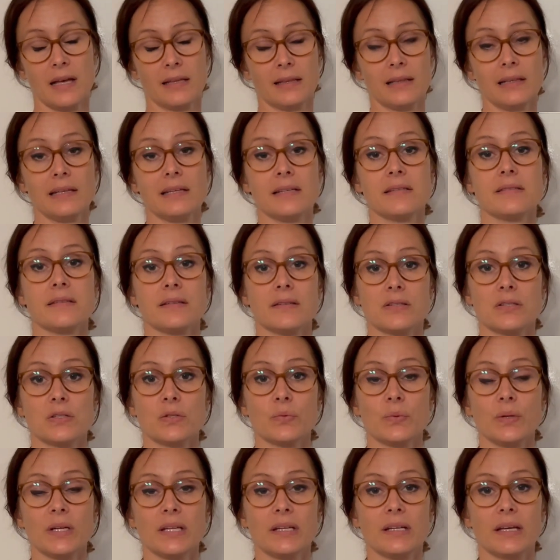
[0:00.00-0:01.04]
at least in
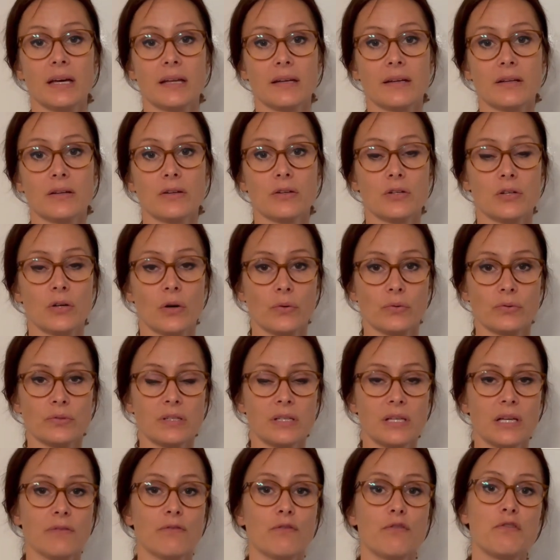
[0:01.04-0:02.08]
Sweden,
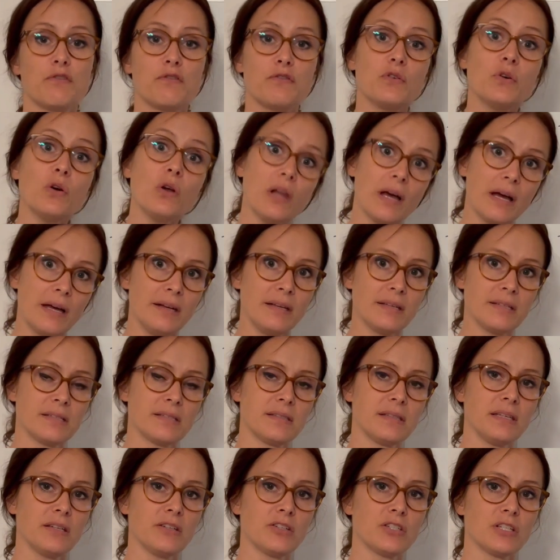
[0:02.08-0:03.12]
don't give full
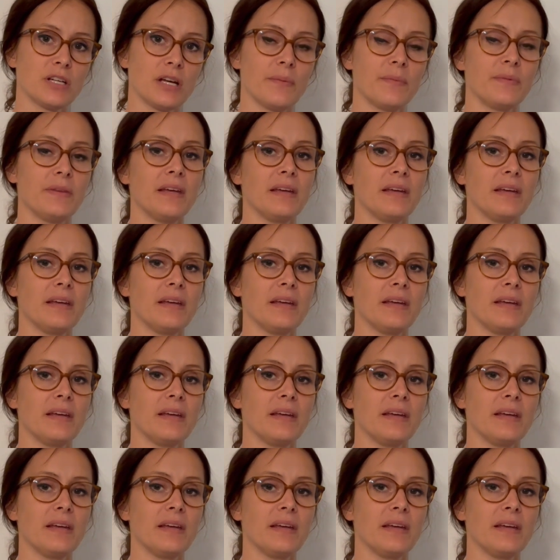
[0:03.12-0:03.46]
anesthesia.